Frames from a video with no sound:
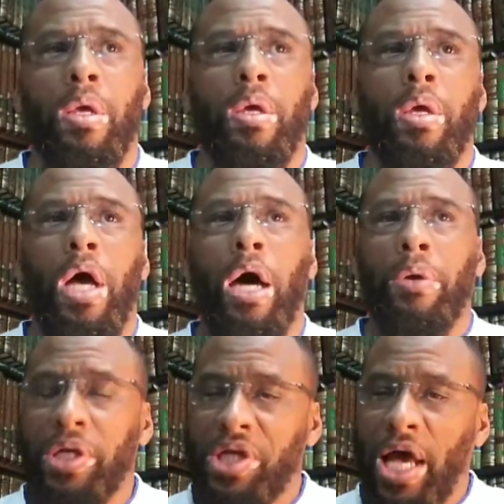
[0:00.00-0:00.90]

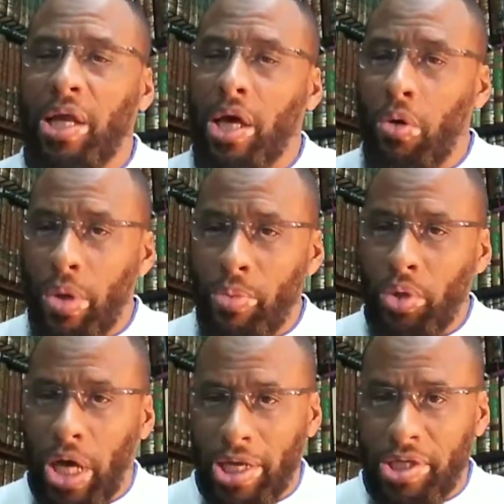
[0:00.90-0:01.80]

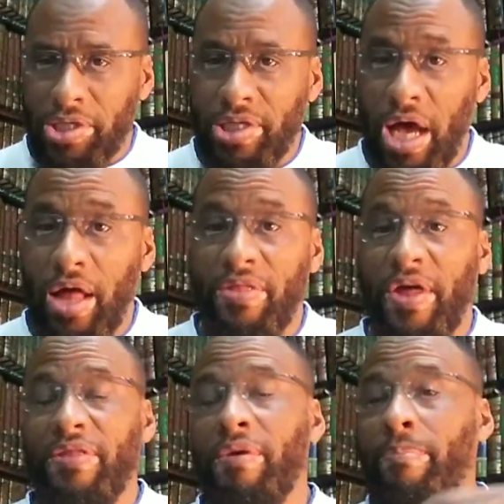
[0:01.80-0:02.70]
that
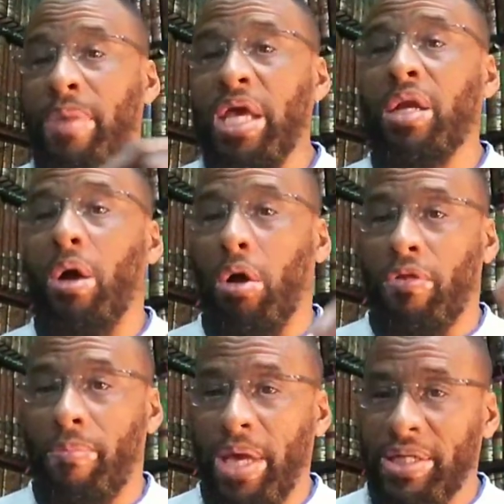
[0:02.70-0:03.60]
the men are the
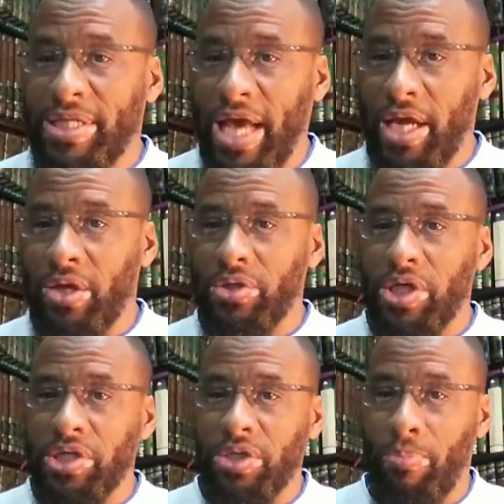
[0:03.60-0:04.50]
maintainers and
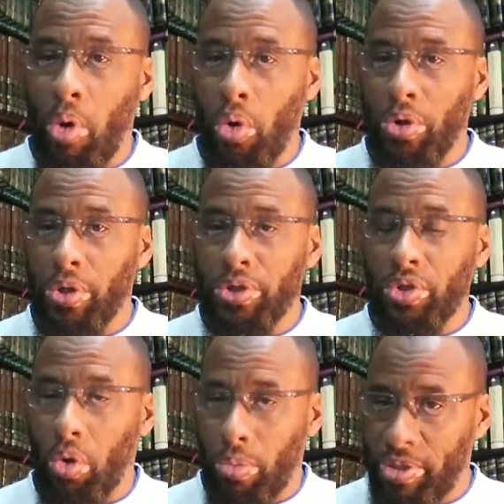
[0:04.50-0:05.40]
supporters
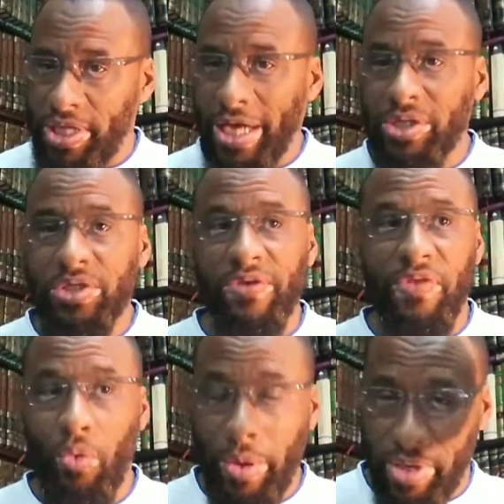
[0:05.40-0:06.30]
or protectors of the women.